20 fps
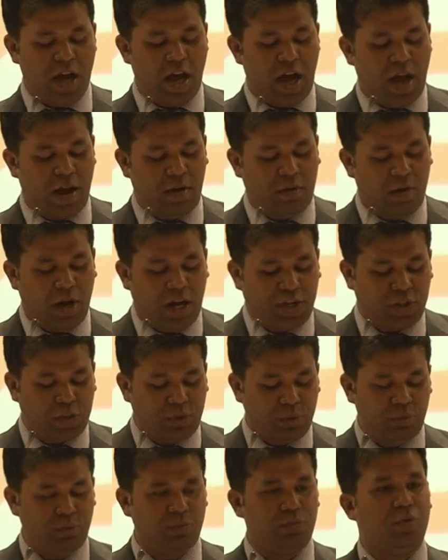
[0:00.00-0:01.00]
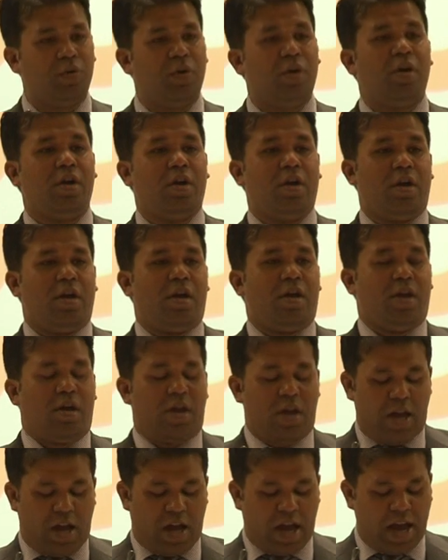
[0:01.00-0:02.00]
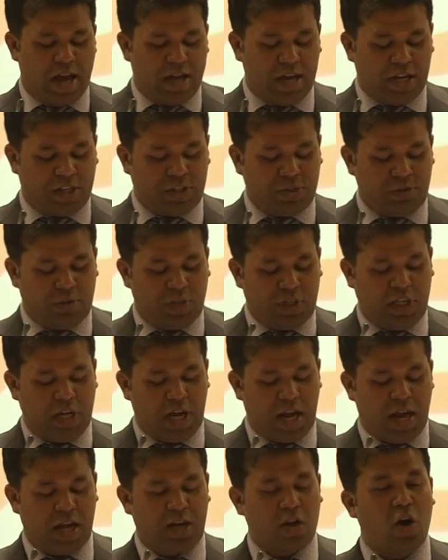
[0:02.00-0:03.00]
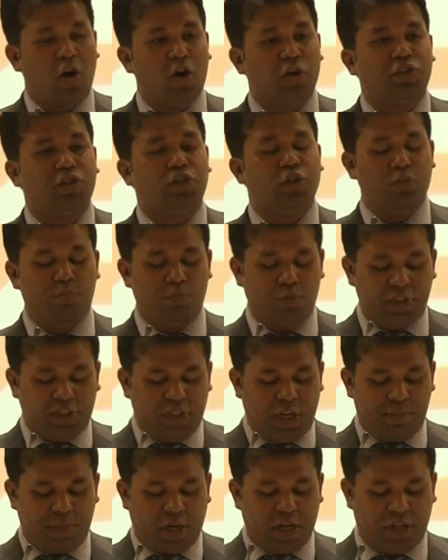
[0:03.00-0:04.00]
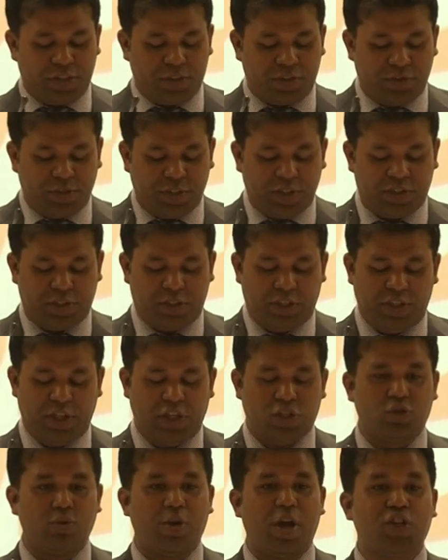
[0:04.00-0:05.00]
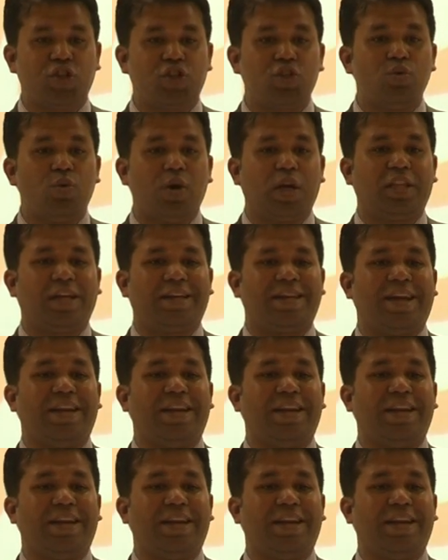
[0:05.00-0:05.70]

I would like to highlight today, and also Muslim countries need to ensure that